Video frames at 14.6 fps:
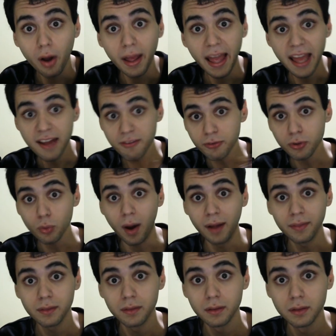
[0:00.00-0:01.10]
everyone
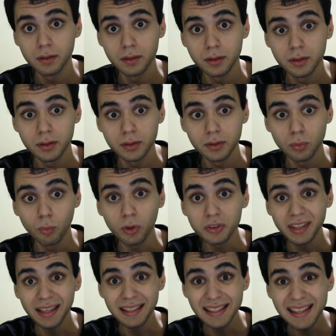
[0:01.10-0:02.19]
what
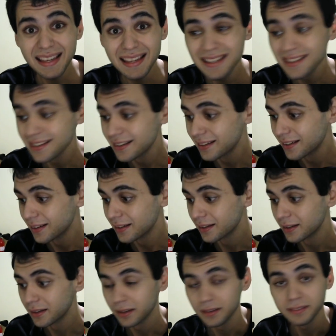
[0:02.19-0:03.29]
they need,
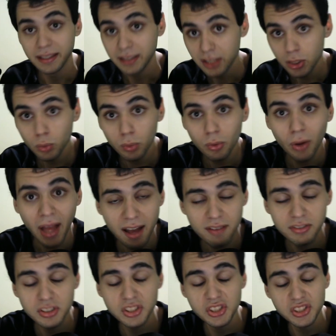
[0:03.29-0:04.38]
then you will have a
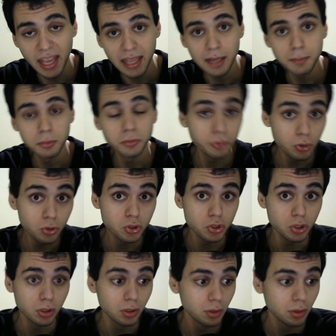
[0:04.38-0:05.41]
sustainable future.